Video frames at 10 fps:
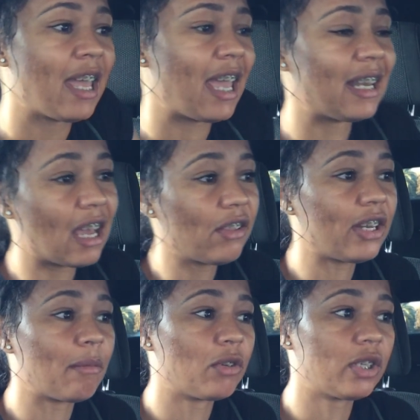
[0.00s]
And now
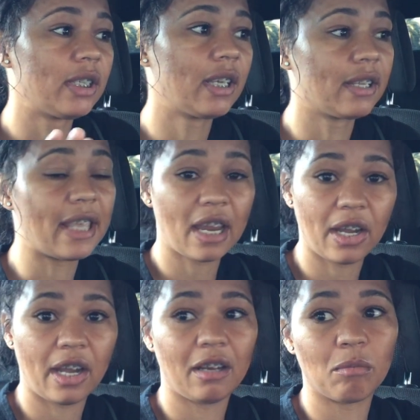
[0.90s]
that I'm not there
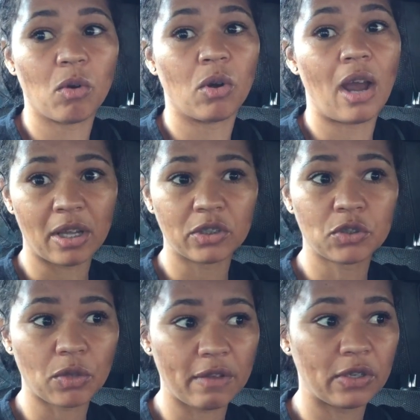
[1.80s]
anymore, I'm now
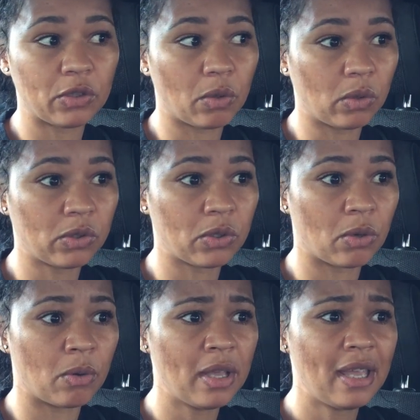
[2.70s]
striving to
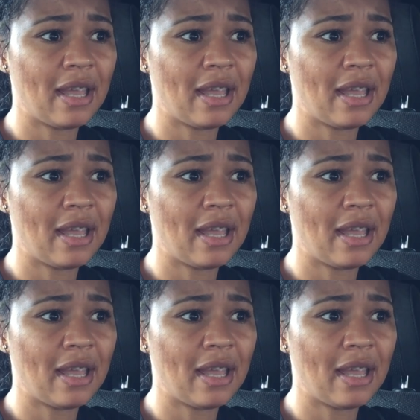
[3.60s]
also